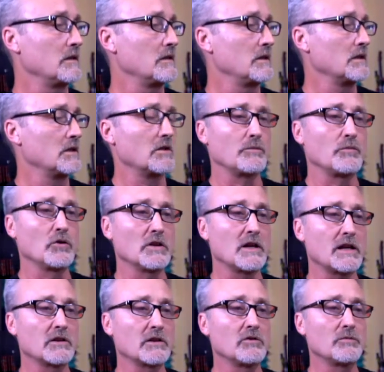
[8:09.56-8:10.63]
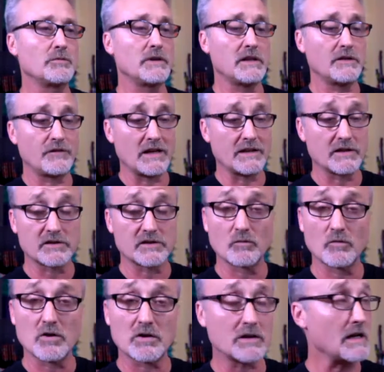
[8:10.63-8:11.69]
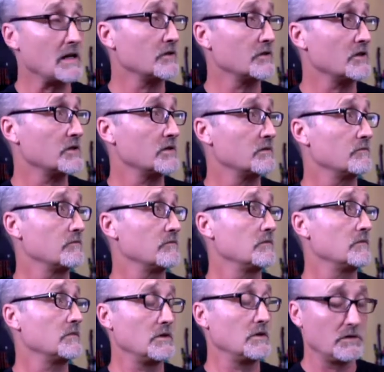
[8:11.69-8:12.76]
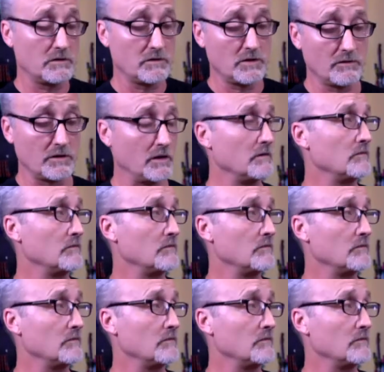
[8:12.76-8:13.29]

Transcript: gonna pull on a little bit. If that doesn't work, I'll just tune it.